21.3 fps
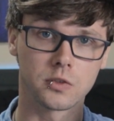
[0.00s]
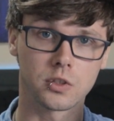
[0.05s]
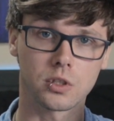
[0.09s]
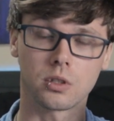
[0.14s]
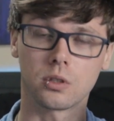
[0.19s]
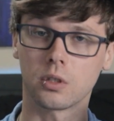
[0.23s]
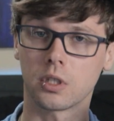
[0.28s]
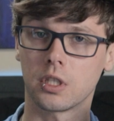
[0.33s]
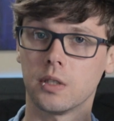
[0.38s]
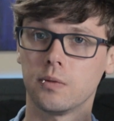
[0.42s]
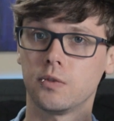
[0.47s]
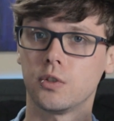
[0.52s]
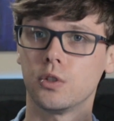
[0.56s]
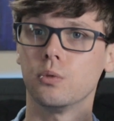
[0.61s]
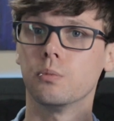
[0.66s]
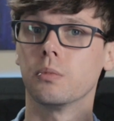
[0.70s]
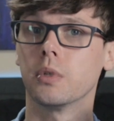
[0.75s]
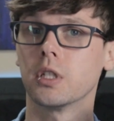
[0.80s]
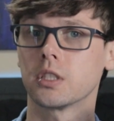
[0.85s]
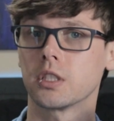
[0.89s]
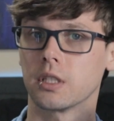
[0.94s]
So don't give
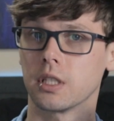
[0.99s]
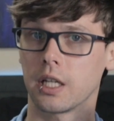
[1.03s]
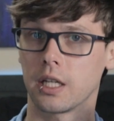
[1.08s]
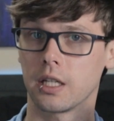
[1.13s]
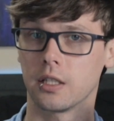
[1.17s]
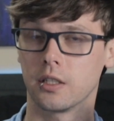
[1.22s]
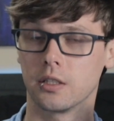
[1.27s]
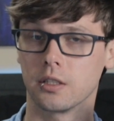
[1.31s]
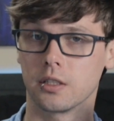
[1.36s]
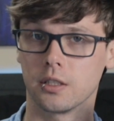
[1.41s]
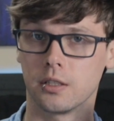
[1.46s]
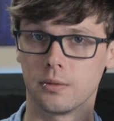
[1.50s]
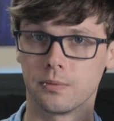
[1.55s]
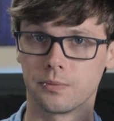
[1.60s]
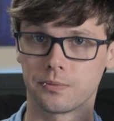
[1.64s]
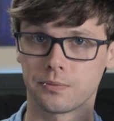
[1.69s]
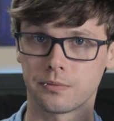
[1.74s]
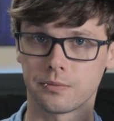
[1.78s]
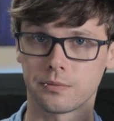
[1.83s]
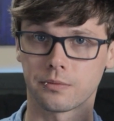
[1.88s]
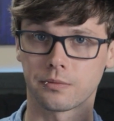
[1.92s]
too much of that energy.
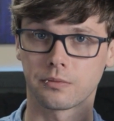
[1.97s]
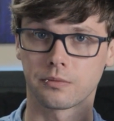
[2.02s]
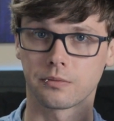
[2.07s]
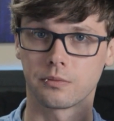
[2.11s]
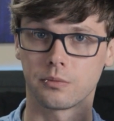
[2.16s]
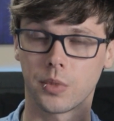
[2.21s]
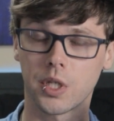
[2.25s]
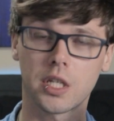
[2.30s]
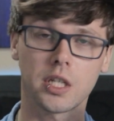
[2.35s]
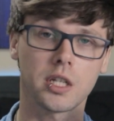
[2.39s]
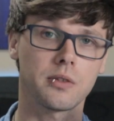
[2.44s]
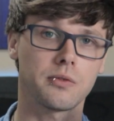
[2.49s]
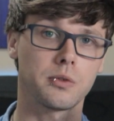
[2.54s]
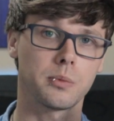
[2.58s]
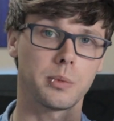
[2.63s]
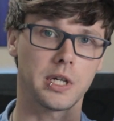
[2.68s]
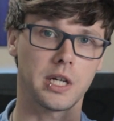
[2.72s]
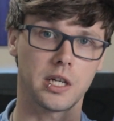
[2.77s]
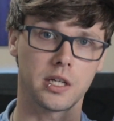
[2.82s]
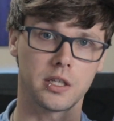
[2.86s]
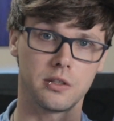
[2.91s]
Be careful
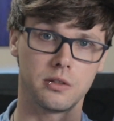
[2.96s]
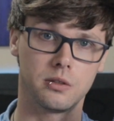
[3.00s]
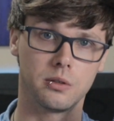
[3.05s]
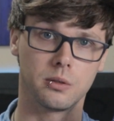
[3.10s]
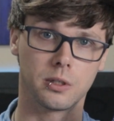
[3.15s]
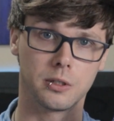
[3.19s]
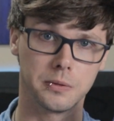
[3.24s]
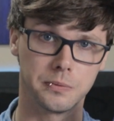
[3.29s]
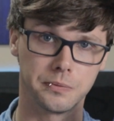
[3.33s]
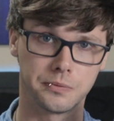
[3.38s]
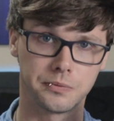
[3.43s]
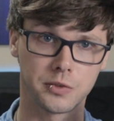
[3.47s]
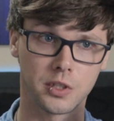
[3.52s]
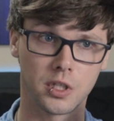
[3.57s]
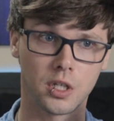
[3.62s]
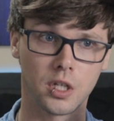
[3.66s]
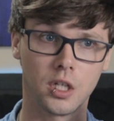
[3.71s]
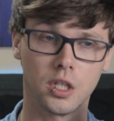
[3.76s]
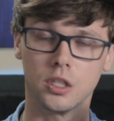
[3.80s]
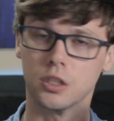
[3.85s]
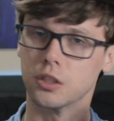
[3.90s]
about how you do it.
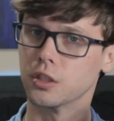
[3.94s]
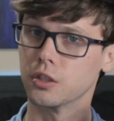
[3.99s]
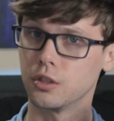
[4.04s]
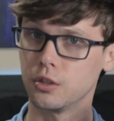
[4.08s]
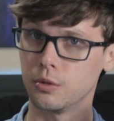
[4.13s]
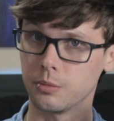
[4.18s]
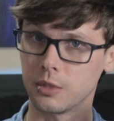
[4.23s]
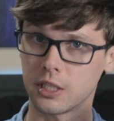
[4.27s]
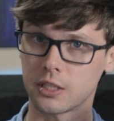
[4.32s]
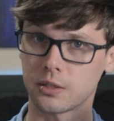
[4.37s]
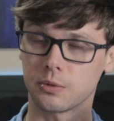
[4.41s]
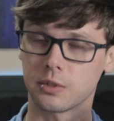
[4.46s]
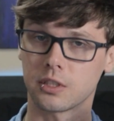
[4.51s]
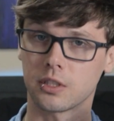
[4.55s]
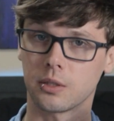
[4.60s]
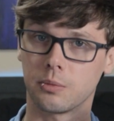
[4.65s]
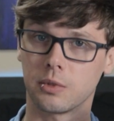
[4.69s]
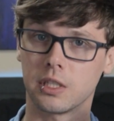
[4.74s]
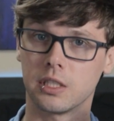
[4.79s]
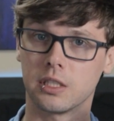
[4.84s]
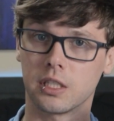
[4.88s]
Should you mess with
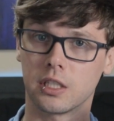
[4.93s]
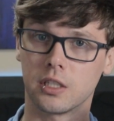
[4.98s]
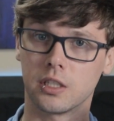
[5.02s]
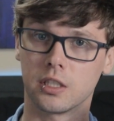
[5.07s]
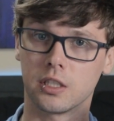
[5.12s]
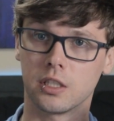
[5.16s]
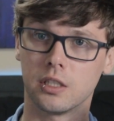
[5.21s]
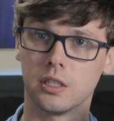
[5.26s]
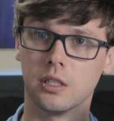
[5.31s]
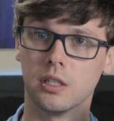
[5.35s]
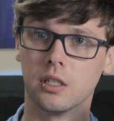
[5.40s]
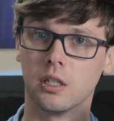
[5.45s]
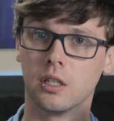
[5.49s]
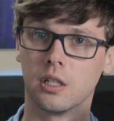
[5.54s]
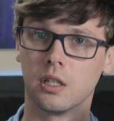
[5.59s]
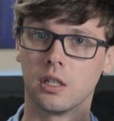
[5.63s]
somebody's energy?